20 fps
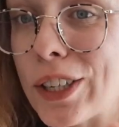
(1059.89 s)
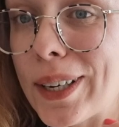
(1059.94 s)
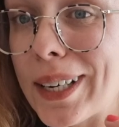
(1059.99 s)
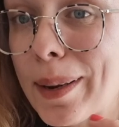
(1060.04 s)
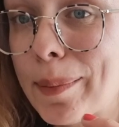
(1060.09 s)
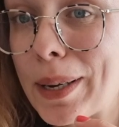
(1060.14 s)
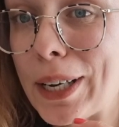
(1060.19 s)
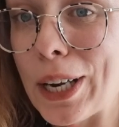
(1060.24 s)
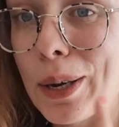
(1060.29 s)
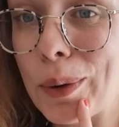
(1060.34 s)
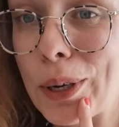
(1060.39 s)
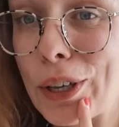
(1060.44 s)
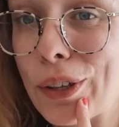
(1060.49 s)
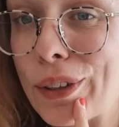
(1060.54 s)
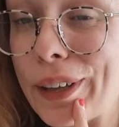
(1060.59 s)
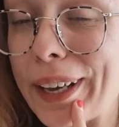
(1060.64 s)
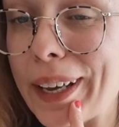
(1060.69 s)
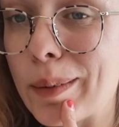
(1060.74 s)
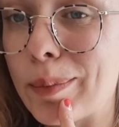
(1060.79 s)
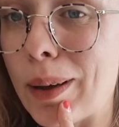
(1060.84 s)
let me know what you
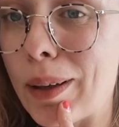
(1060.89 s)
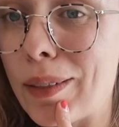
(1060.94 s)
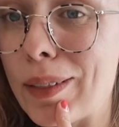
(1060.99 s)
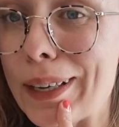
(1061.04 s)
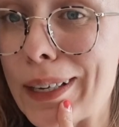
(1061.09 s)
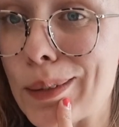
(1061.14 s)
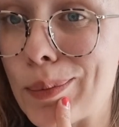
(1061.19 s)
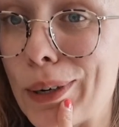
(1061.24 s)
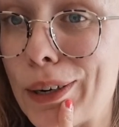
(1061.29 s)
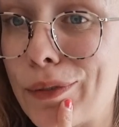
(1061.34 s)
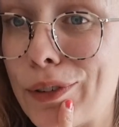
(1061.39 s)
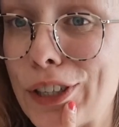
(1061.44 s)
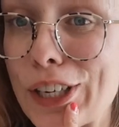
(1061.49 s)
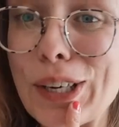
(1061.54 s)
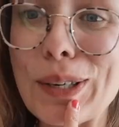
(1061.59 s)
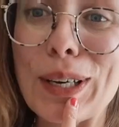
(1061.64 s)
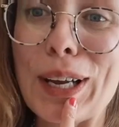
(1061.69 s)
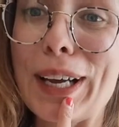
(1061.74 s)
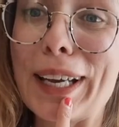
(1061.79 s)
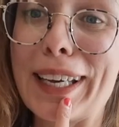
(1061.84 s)
think about this one if you
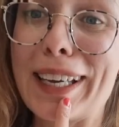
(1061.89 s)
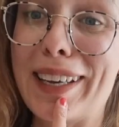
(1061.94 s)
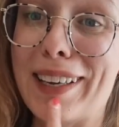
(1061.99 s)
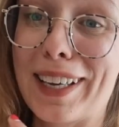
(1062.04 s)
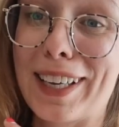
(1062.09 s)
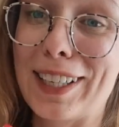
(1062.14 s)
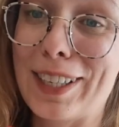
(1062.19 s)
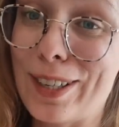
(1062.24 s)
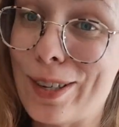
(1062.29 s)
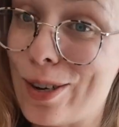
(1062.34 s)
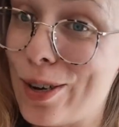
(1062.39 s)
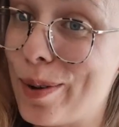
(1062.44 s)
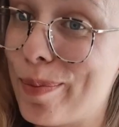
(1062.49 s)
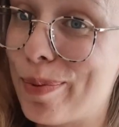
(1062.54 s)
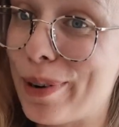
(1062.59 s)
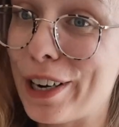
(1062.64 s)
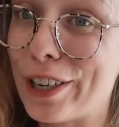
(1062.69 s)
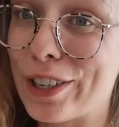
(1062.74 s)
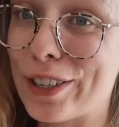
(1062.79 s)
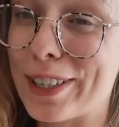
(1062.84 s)
don't like it, because it's too
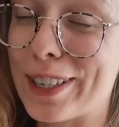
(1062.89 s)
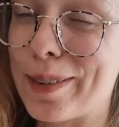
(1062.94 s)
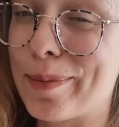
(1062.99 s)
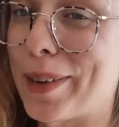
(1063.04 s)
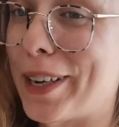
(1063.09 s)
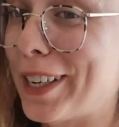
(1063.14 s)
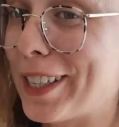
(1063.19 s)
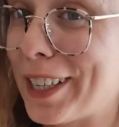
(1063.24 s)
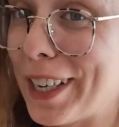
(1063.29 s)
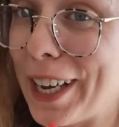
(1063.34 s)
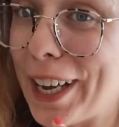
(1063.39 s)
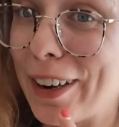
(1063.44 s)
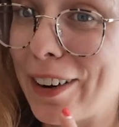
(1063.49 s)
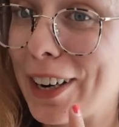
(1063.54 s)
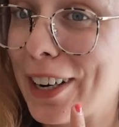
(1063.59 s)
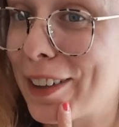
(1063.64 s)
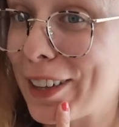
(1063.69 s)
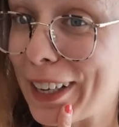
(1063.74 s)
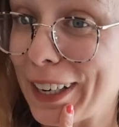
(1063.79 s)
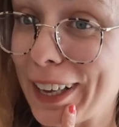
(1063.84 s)
precious to me to hear
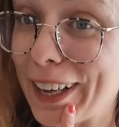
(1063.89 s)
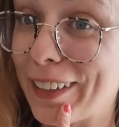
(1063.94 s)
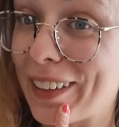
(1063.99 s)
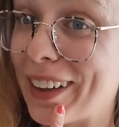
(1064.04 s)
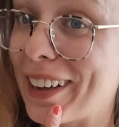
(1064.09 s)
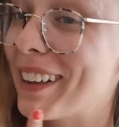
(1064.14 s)
anything like that.